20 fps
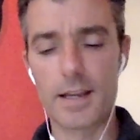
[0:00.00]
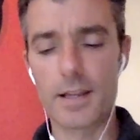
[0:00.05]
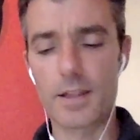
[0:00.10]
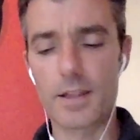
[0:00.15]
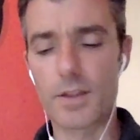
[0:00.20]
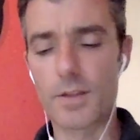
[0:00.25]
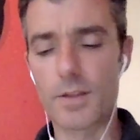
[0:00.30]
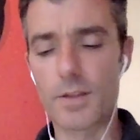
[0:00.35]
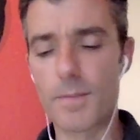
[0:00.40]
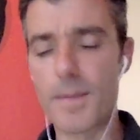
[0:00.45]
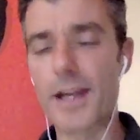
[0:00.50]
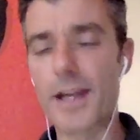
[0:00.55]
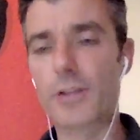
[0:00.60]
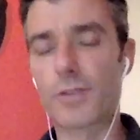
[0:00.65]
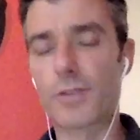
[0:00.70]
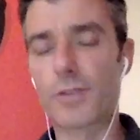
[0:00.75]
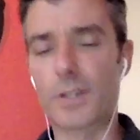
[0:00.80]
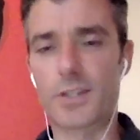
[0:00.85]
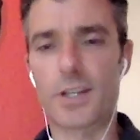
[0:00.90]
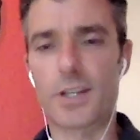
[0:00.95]
the
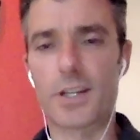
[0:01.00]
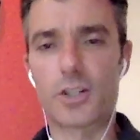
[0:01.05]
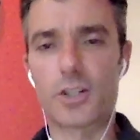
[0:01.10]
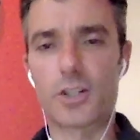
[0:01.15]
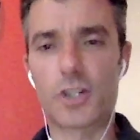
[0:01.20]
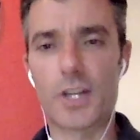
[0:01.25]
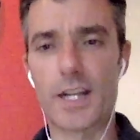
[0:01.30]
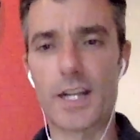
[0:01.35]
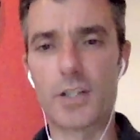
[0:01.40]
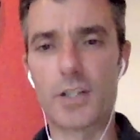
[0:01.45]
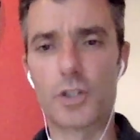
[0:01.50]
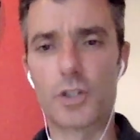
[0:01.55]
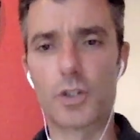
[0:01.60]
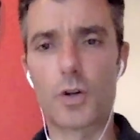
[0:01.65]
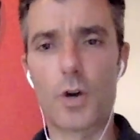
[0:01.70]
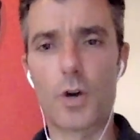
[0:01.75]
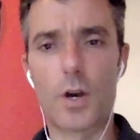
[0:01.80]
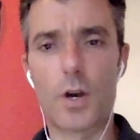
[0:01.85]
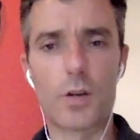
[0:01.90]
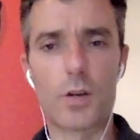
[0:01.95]
metrics are going to change.
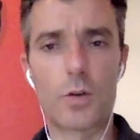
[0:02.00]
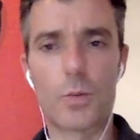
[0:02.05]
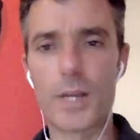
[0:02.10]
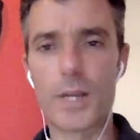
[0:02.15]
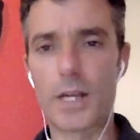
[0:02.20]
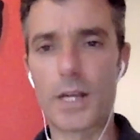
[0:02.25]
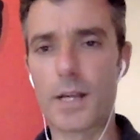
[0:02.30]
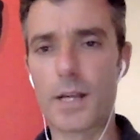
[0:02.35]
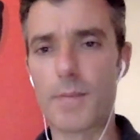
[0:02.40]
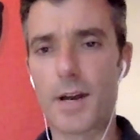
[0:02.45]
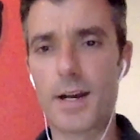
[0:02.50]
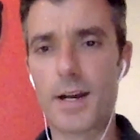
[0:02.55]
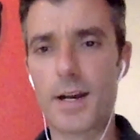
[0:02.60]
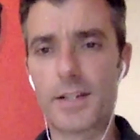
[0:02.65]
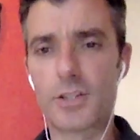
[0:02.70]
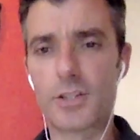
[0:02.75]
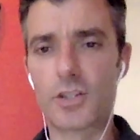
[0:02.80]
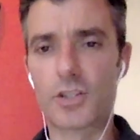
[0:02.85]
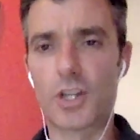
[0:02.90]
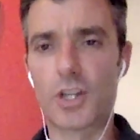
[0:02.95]
Your weekly
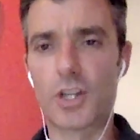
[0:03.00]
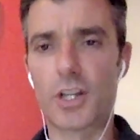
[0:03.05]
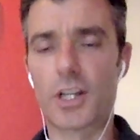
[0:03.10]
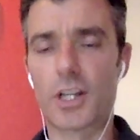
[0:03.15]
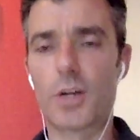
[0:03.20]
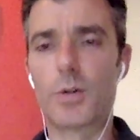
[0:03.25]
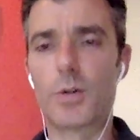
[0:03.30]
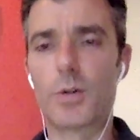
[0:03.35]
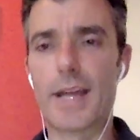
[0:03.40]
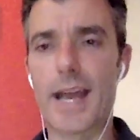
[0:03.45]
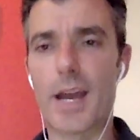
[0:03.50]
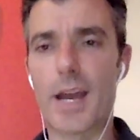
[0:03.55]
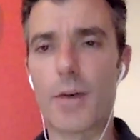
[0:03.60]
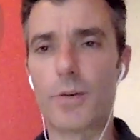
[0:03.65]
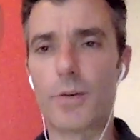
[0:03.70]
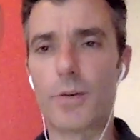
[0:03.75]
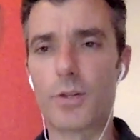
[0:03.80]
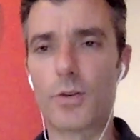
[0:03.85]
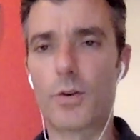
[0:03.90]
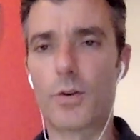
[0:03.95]
mileage is going to go
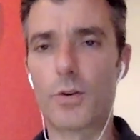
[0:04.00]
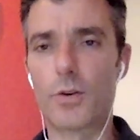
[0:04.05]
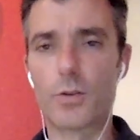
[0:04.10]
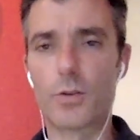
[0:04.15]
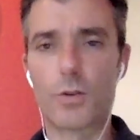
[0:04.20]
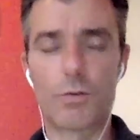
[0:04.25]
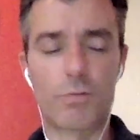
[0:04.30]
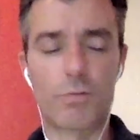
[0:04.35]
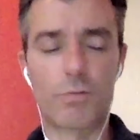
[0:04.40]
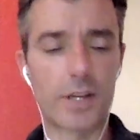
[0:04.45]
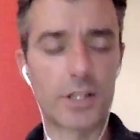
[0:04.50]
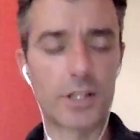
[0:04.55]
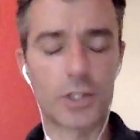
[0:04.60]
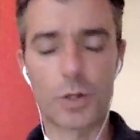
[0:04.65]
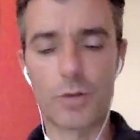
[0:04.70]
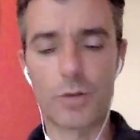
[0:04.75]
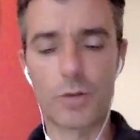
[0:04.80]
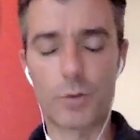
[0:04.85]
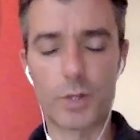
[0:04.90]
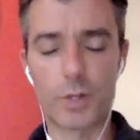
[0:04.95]
down. Your
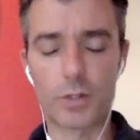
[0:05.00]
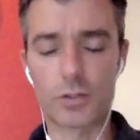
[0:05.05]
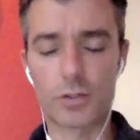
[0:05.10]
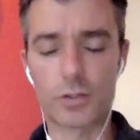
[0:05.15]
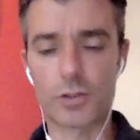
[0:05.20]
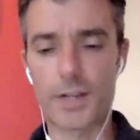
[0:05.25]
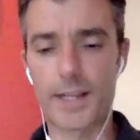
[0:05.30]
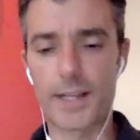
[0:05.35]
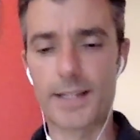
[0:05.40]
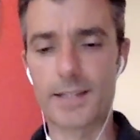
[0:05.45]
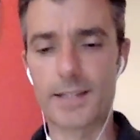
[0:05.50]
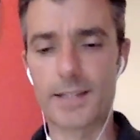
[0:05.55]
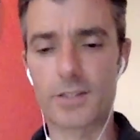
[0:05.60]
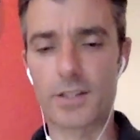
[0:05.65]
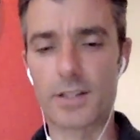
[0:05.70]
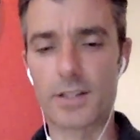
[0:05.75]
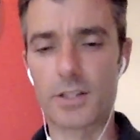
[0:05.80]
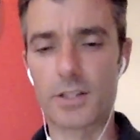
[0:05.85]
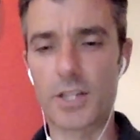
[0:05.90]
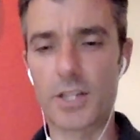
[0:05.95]
ratio of what you're training is
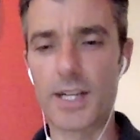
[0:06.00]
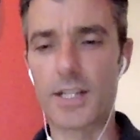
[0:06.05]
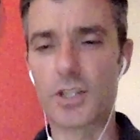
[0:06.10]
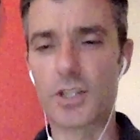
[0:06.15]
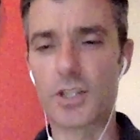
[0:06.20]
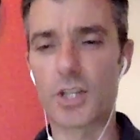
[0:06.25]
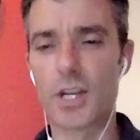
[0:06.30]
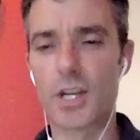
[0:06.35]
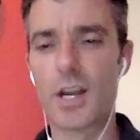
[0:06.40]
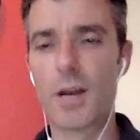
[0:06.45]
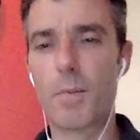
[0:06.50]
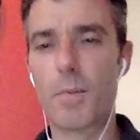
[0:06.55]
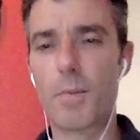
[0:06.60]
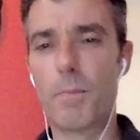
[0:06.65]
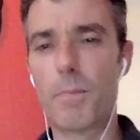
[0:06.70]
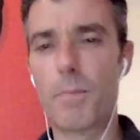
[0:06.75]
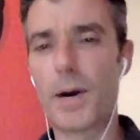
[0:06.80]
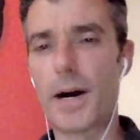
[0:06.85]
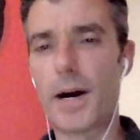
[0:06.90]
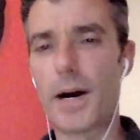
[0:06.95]
going to change.
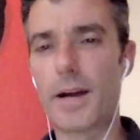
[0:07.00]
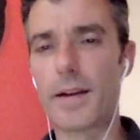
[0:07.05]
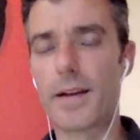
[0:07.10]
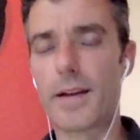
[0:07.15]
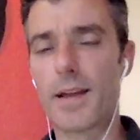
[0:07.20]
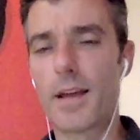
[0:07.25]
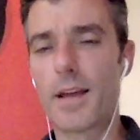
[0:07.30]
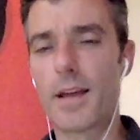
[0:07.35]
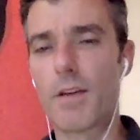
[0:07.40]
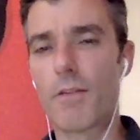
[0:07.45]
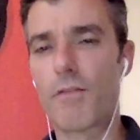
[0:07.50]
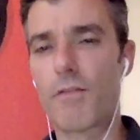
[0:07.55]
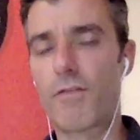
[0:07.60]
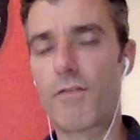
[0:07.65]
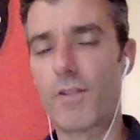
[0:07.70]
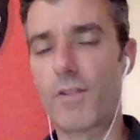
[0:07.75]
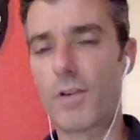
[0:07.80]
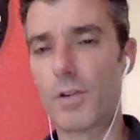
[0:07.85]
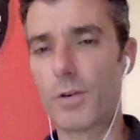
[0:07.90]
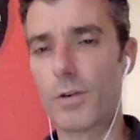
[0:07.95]
But
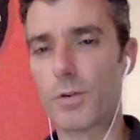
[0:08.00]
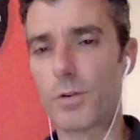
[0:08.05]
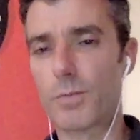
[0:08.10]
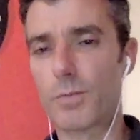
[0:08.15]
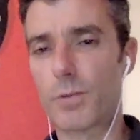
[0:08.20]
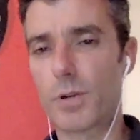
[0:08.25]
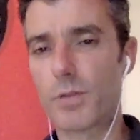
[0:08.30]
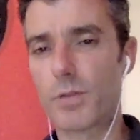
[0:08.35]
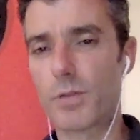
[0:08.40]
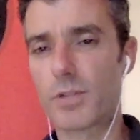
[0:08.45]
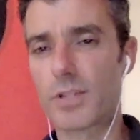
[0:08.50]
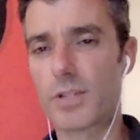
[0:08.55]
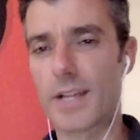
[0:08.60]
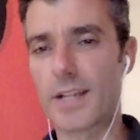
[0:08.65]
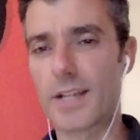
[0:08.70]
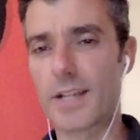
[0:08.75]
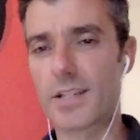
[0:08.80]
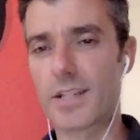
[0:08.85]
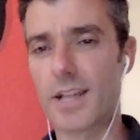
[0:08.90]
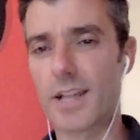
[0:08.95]
follow the
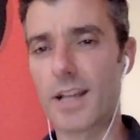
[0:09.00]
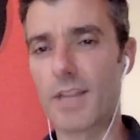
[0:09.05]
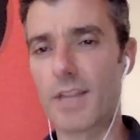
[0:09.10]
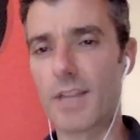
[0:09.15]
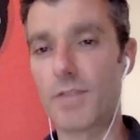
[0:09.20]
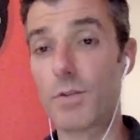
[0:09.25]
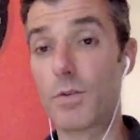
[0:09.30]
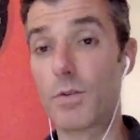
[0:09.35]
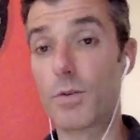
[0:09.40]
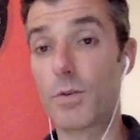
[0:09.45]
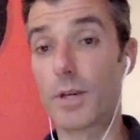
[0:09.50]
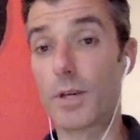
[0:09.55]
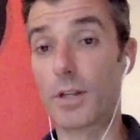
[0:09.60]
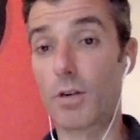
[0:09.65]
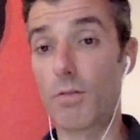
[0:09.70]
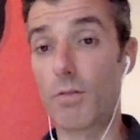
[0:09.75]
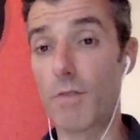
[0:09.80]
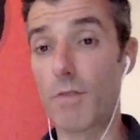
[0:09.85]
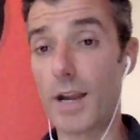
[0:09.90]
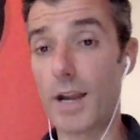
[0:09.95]
process, and if you do it
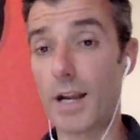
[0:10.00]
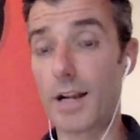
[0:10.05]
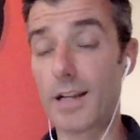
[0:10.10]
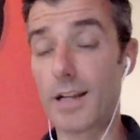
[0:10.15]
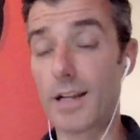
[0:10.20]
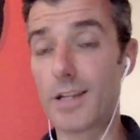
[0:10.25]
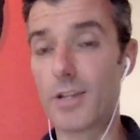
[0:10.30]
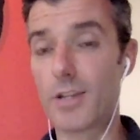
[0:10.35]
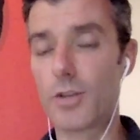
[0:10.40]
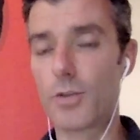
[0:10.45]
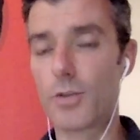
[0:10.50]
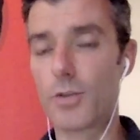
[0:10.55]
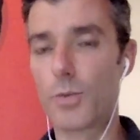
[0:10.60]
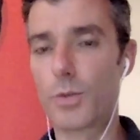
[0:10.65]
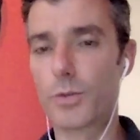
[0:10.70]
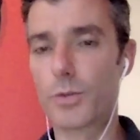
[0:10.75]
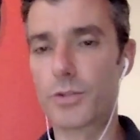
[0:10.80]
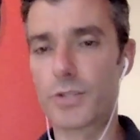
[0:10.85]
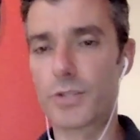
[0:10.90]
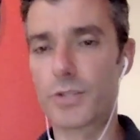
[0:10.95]
correctly, you
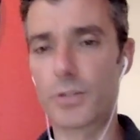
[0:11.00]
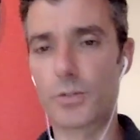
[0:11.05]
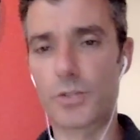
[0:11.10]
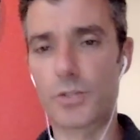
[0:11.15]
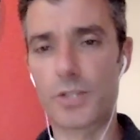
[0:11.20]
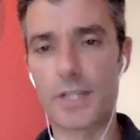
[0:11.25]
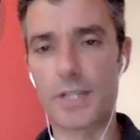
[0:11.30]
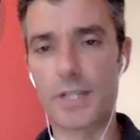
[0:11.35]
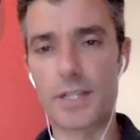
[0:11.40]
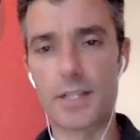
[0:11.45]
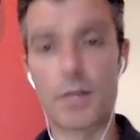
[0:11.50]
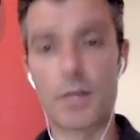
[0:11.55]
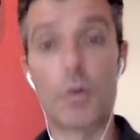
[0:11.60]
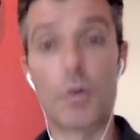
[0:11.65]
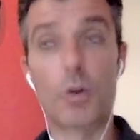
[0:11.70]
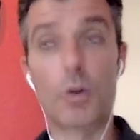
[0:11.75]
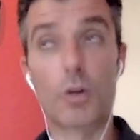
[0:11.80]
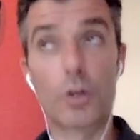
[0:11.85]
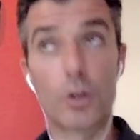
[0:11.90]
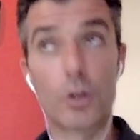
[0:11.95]
will still see
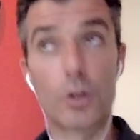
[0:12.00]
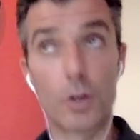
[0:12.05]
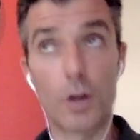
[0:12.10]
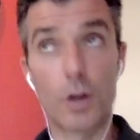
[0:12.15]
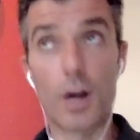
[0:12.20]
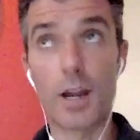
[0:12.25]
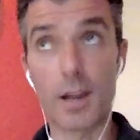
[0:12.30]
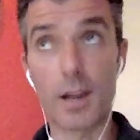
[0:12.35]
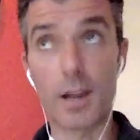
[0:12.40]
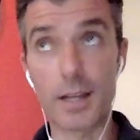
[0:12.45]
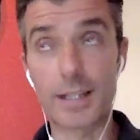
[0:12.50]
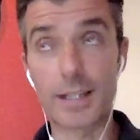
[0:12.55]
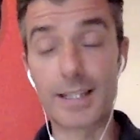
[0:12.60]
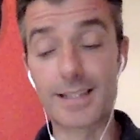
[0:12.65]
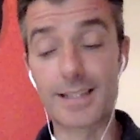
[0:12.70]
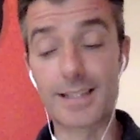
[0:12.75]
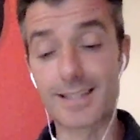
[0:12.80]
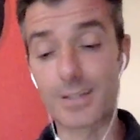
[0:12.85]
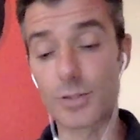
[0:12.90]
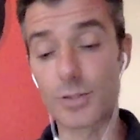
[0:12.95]
or are likely
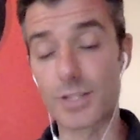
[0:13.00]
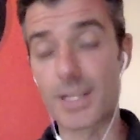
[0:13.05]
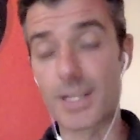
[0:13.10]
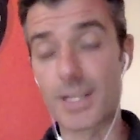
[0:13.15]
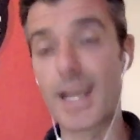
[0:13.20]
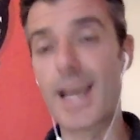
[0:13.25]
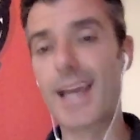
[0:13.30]
to still see